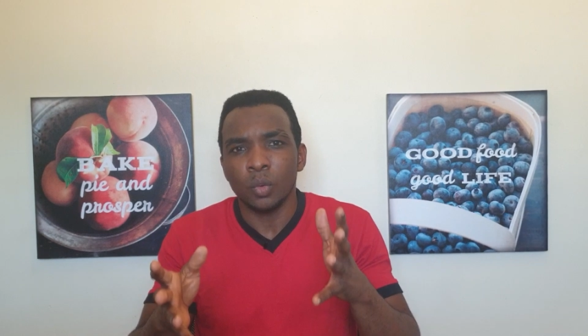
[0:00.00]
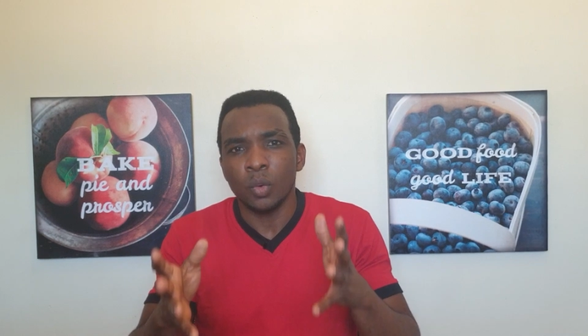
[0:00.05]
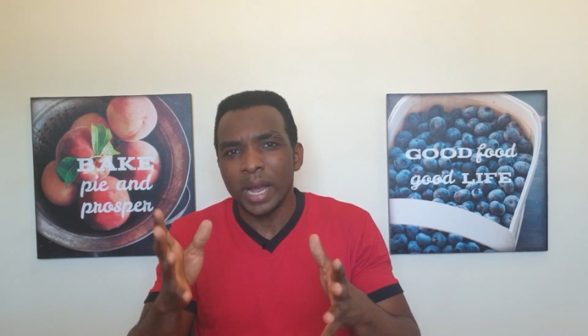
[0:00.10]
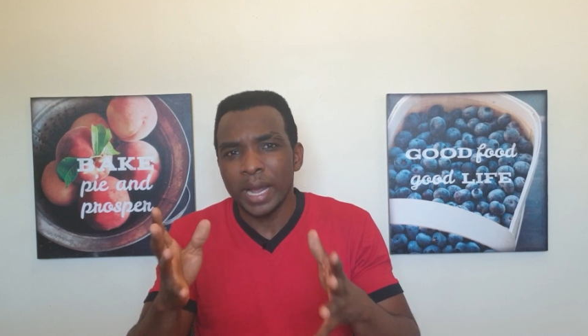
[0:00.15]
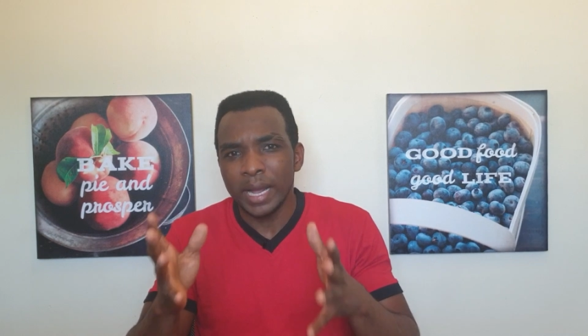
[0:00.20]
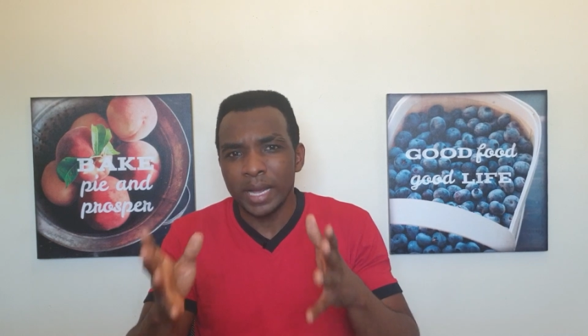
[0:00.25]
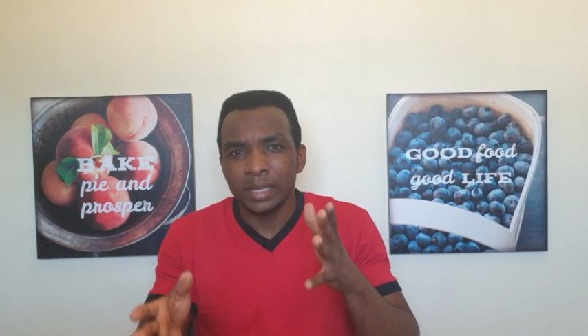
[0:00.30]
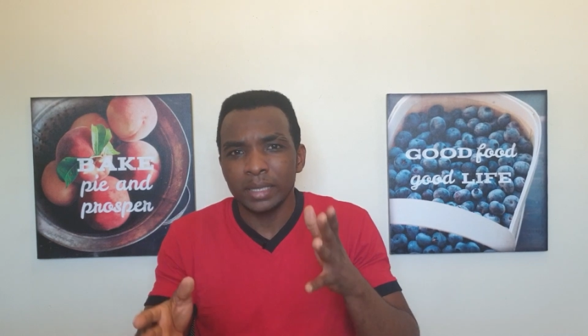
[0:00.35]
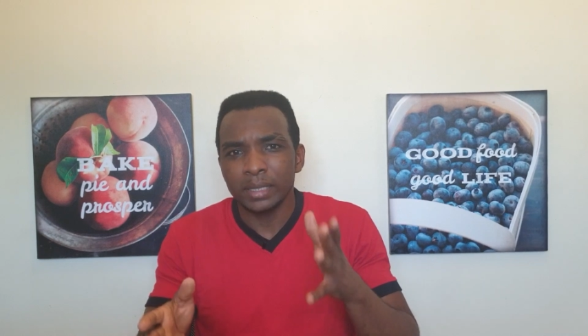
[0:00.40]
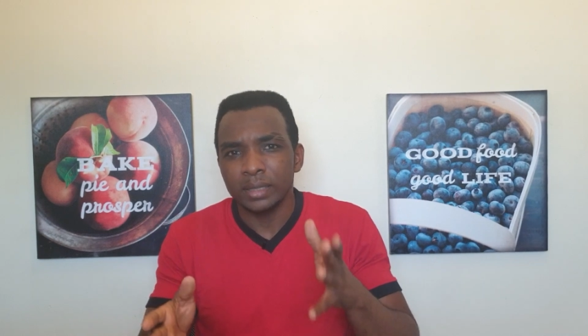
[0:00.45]

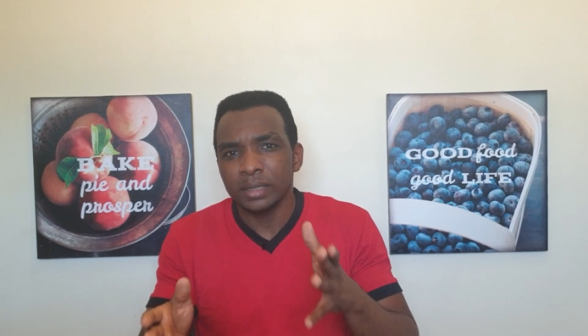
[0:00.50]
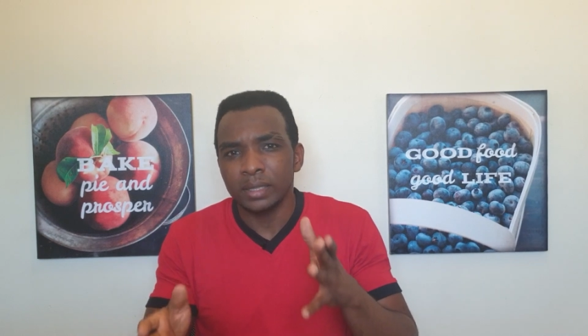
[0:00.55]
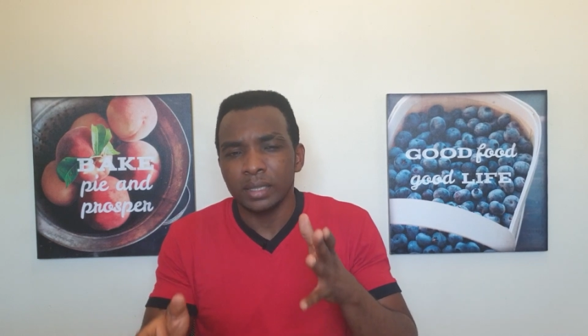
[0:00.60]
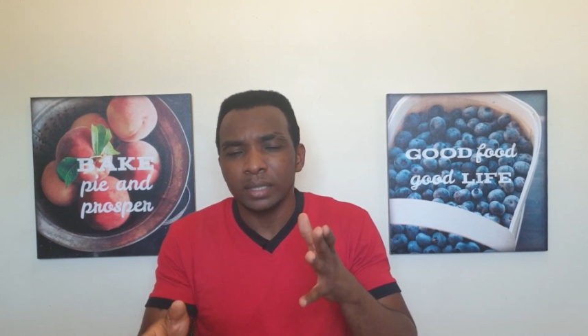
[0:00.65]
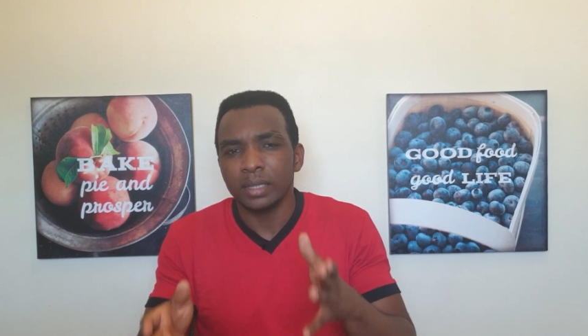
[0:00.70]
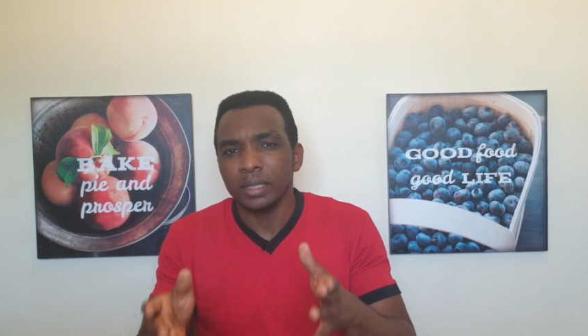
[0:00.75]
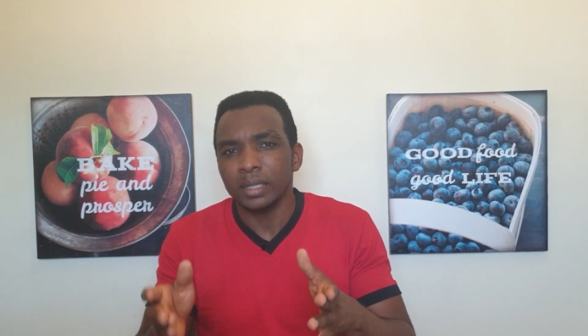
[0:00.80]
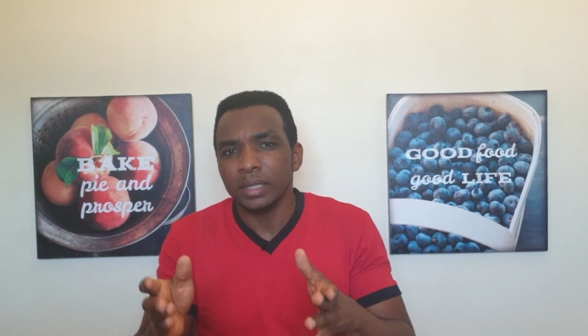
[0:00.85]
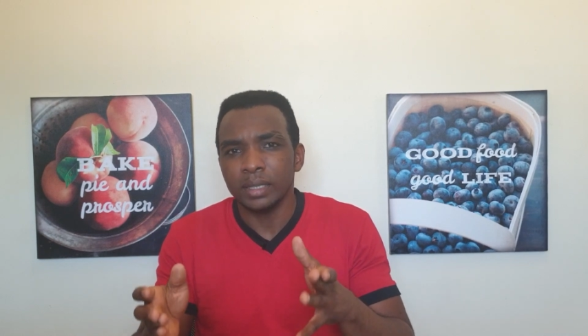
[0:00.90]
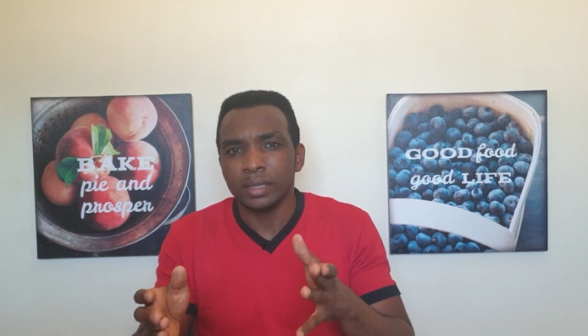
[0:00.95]
while it,
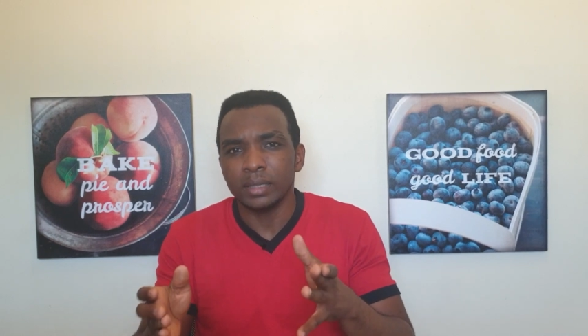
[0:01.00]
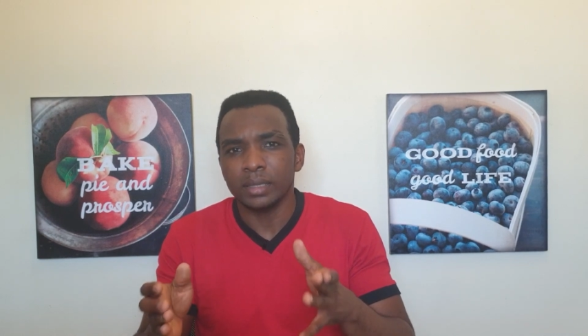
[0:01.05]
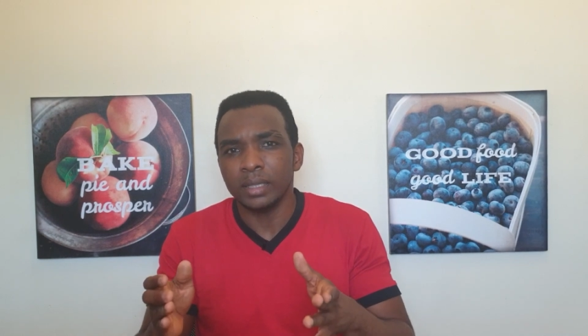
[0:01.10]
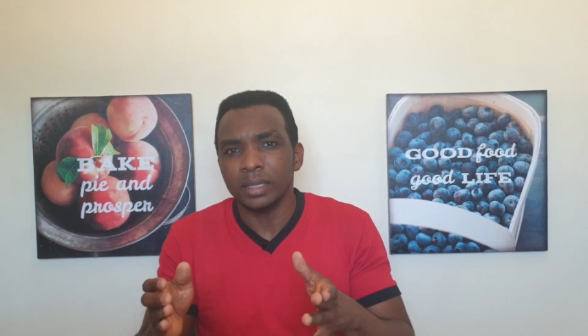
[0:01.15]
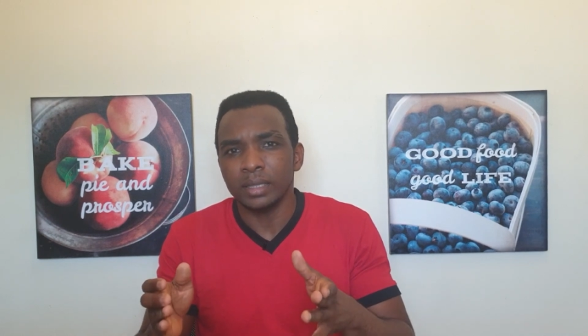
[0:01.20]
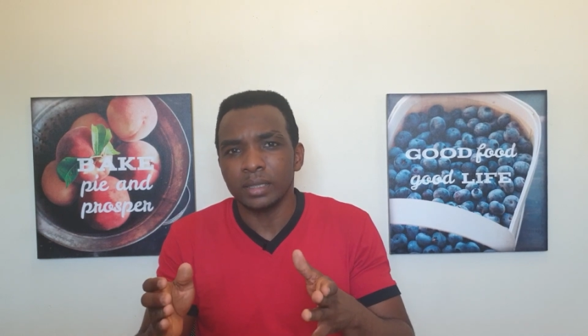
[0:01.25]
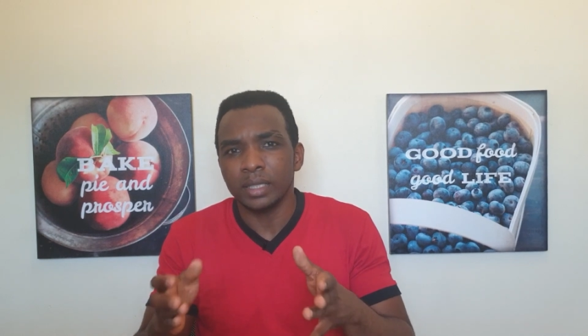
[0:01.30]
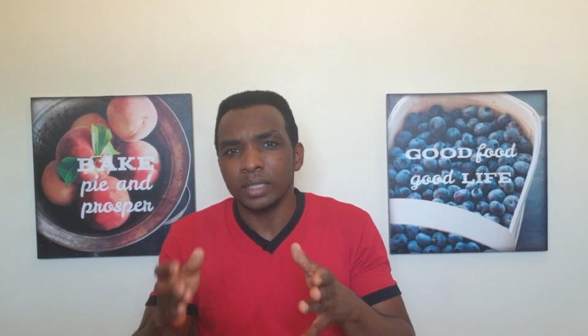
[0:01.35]
it, it,